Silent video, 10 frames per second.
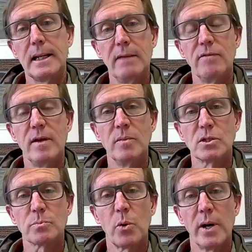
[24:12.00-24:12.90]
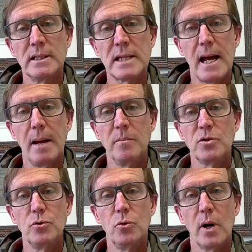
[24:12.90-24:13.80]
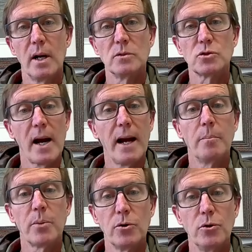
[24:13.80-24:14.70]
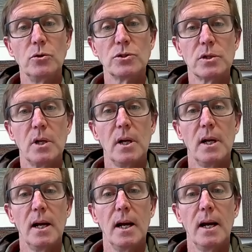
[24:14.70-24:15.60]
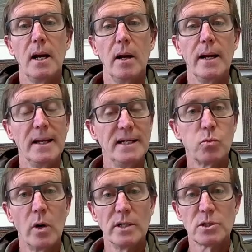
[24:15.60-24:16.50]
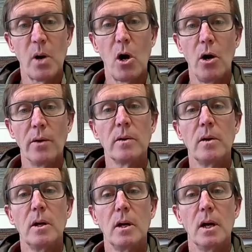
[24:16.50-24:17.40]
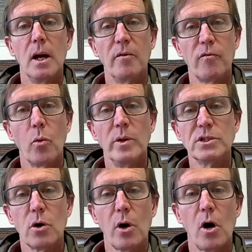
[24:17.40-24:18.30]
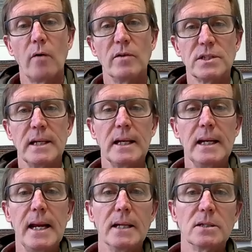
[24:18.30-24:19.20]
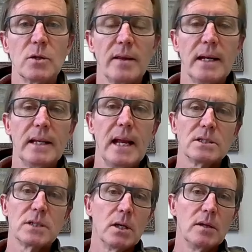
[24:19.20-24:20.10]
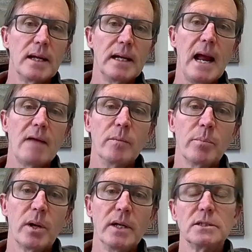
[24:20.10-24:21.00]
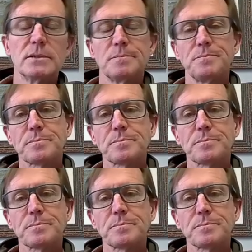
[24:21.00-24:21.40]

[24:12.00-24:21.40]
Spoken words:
give them the springtime to try to produce at least one spawn before we start harvesting again. So I think that's a good thing to have in place.